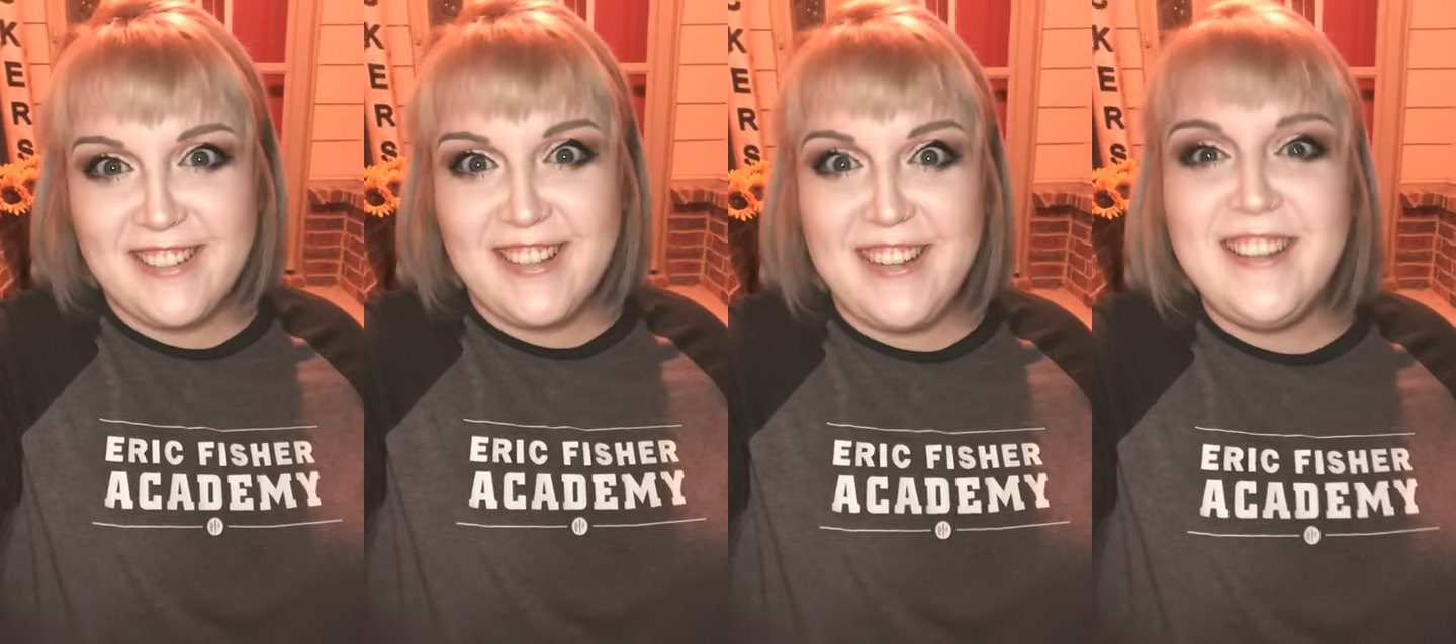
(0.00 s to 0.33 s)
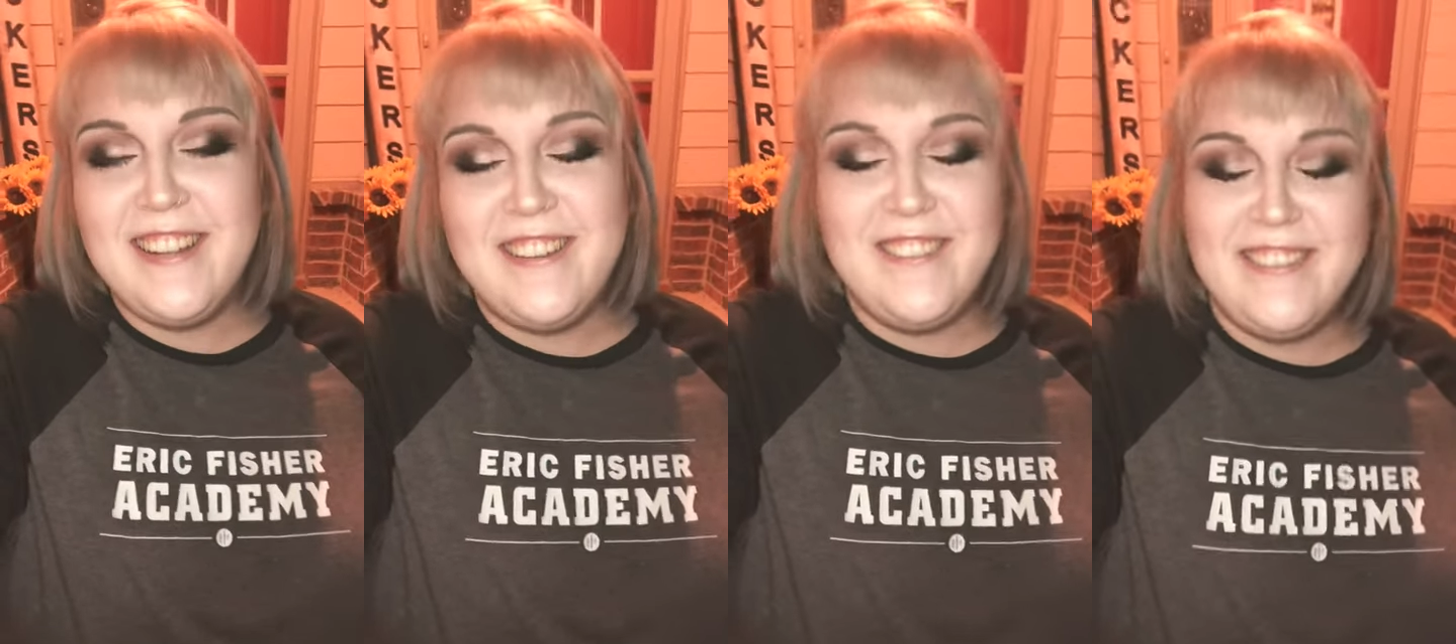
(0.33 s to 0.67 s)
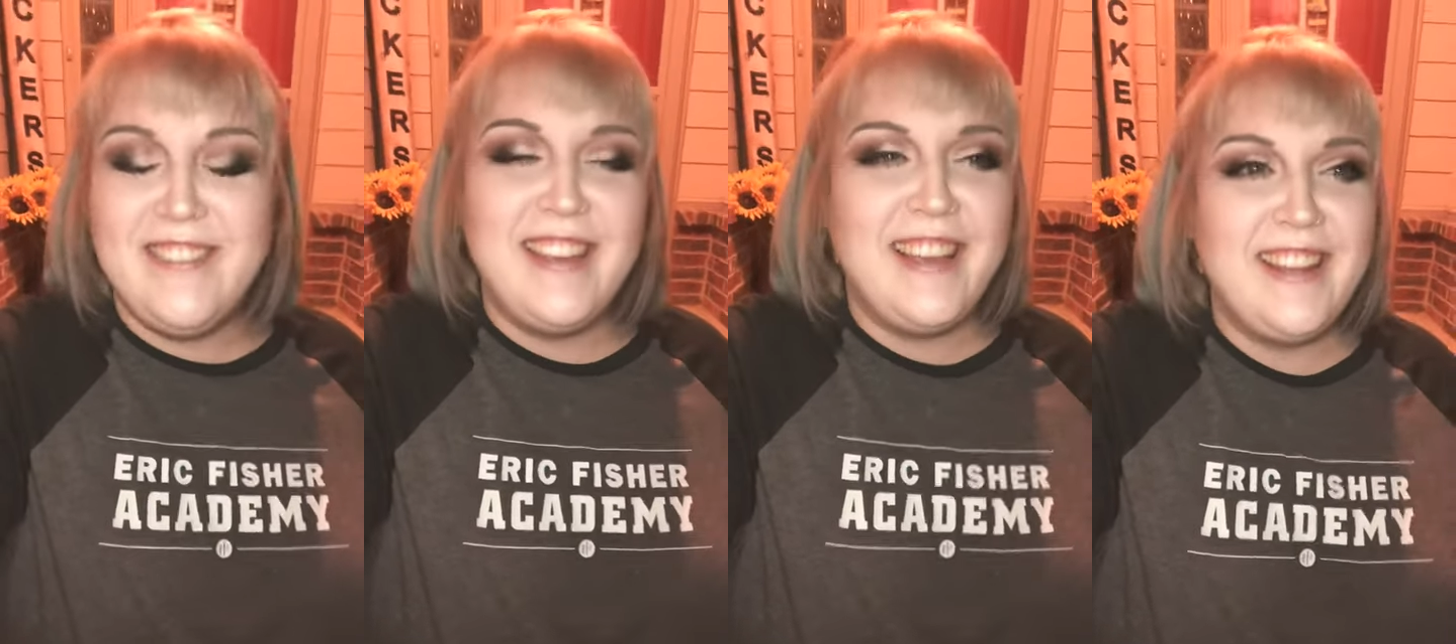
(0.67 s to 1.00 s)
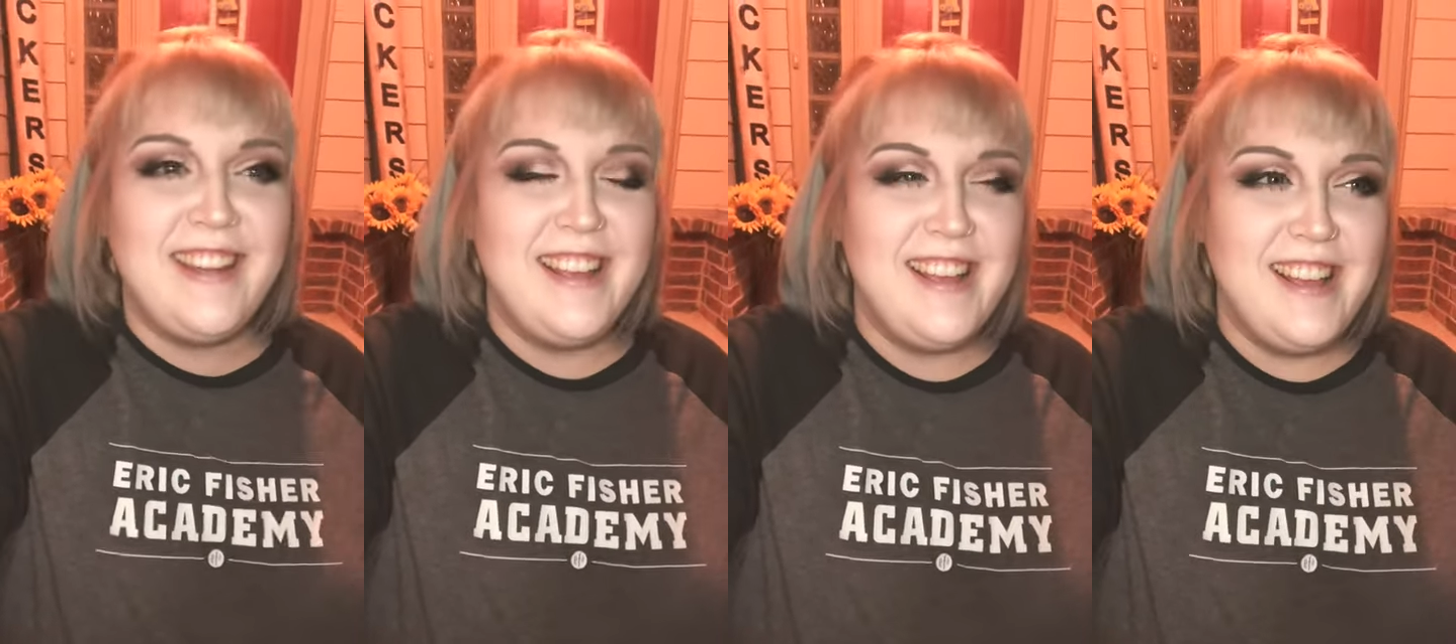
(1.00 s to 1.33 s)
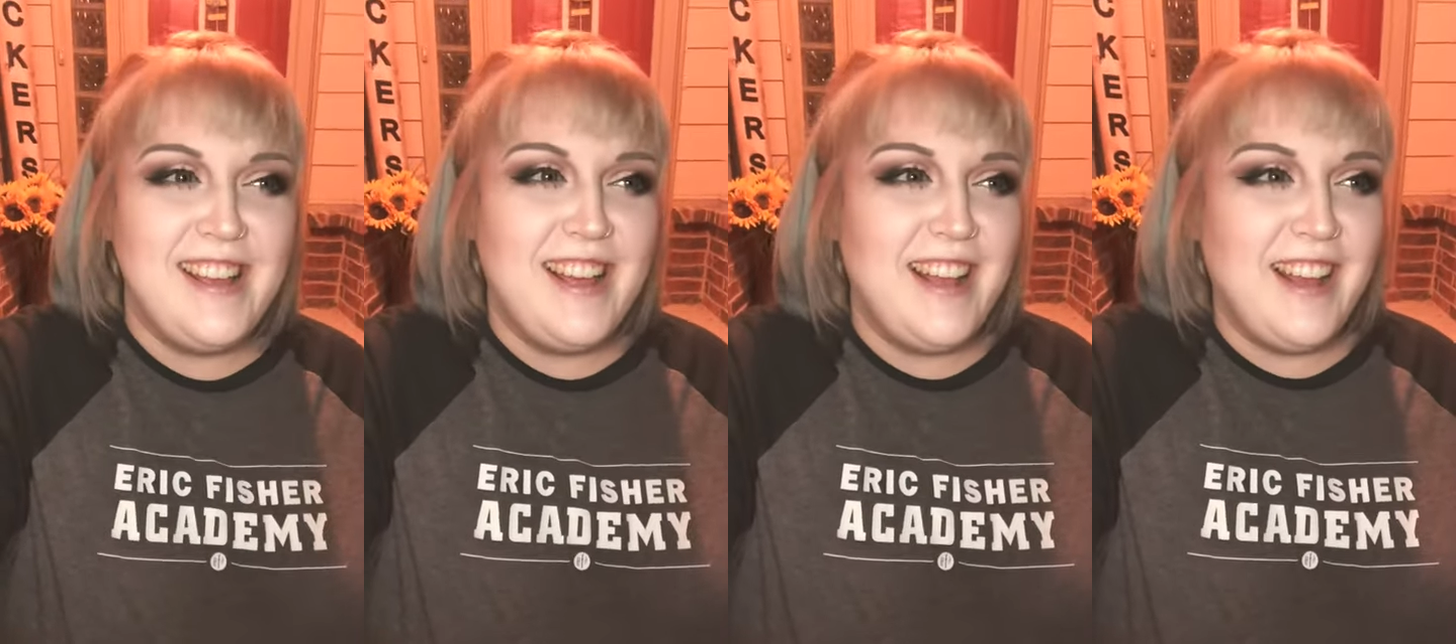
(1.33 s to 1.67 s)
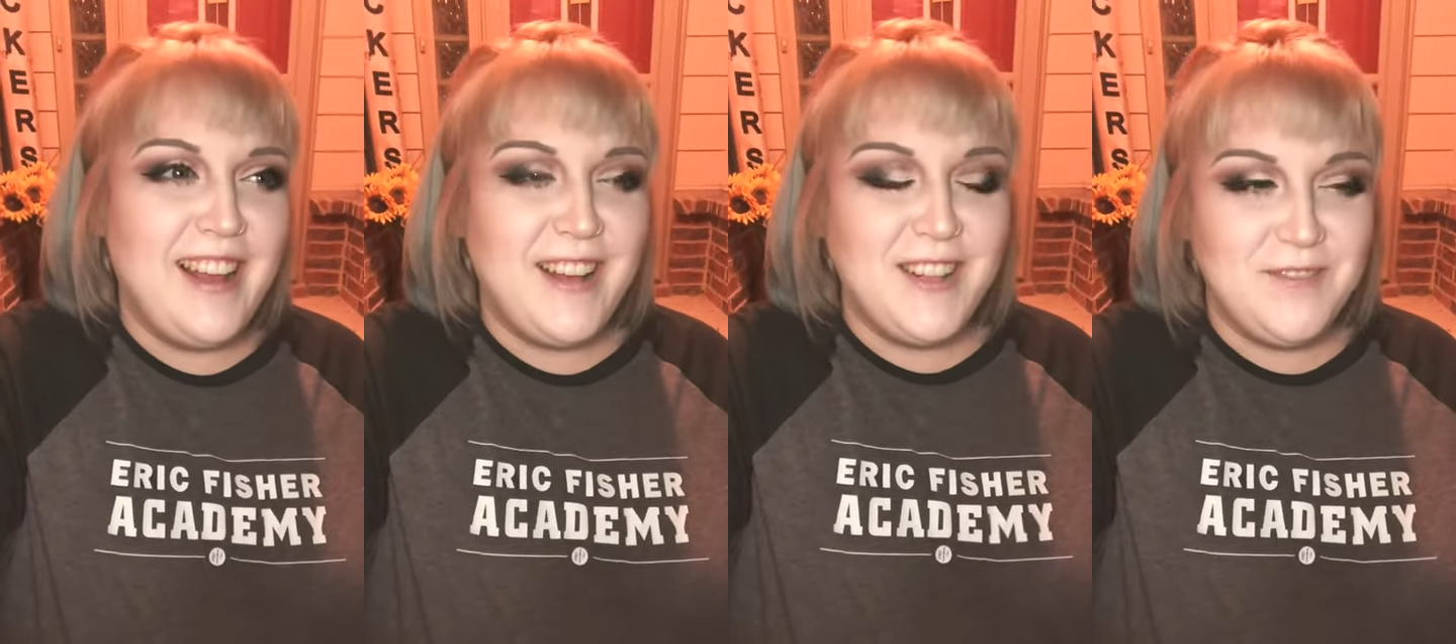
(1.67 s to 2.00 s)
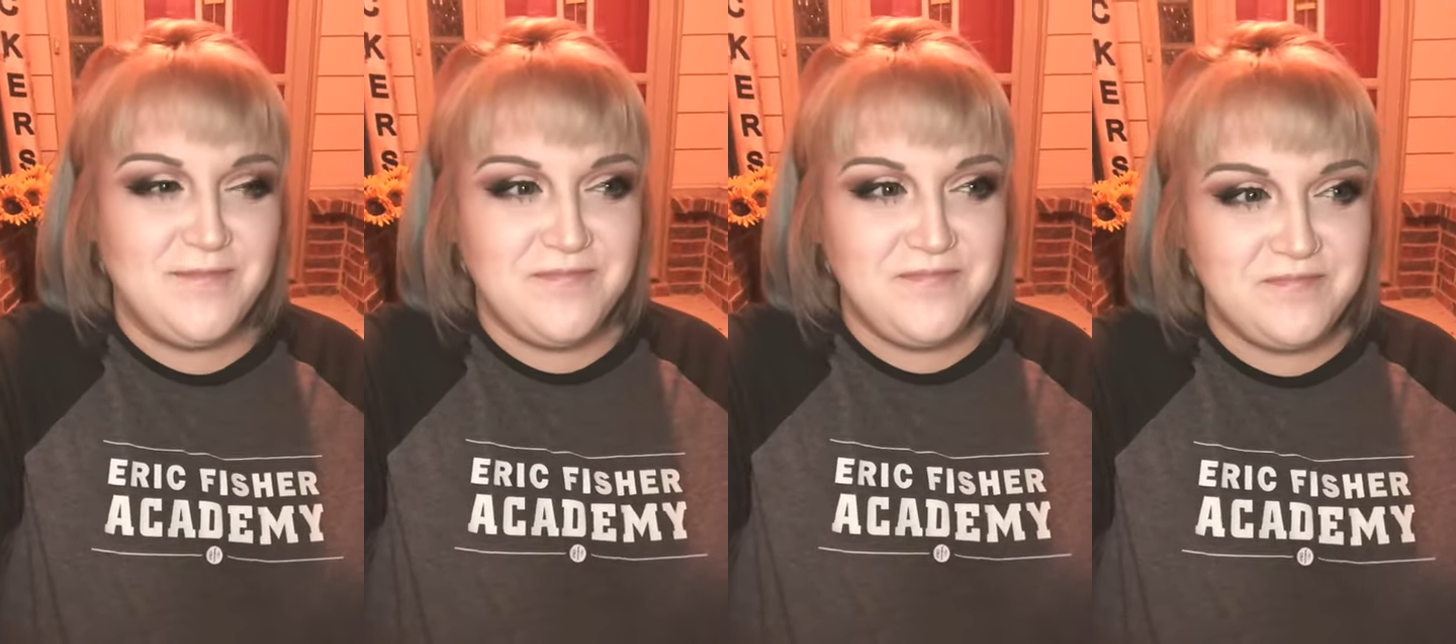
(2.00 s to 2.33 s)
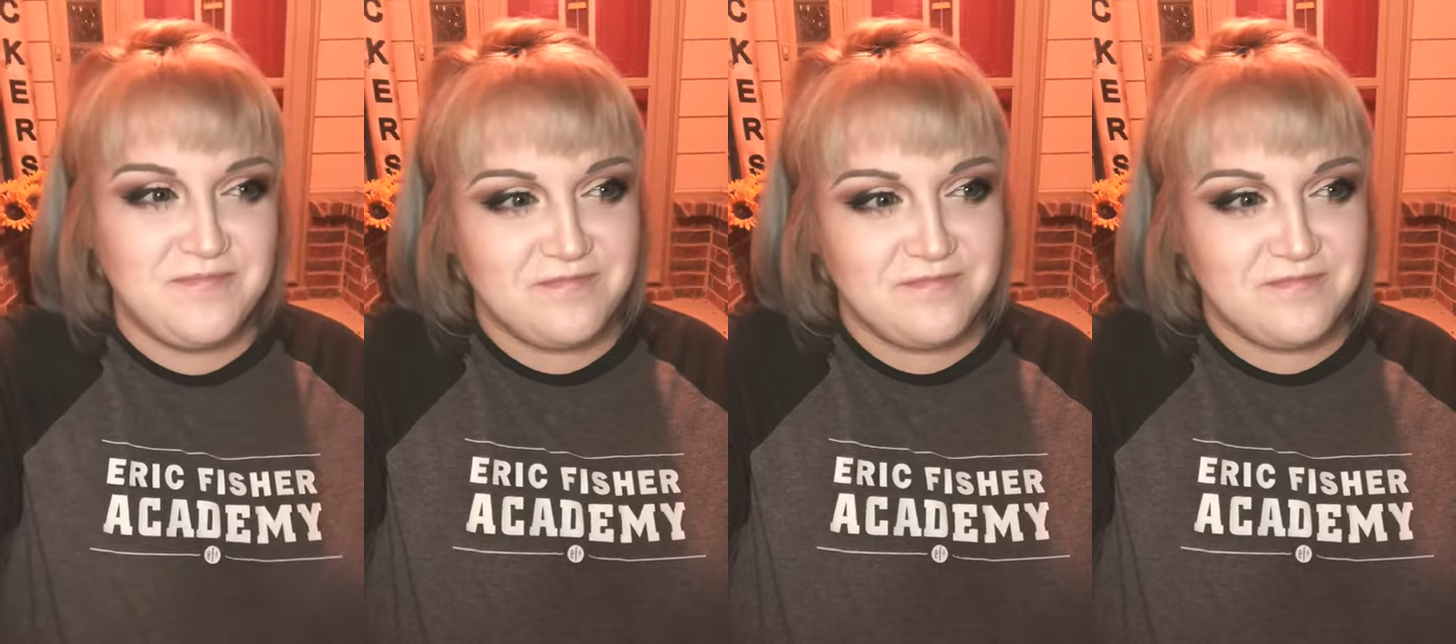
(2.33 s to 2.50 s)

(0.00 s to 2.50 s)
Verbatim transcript: continue doing it. Um,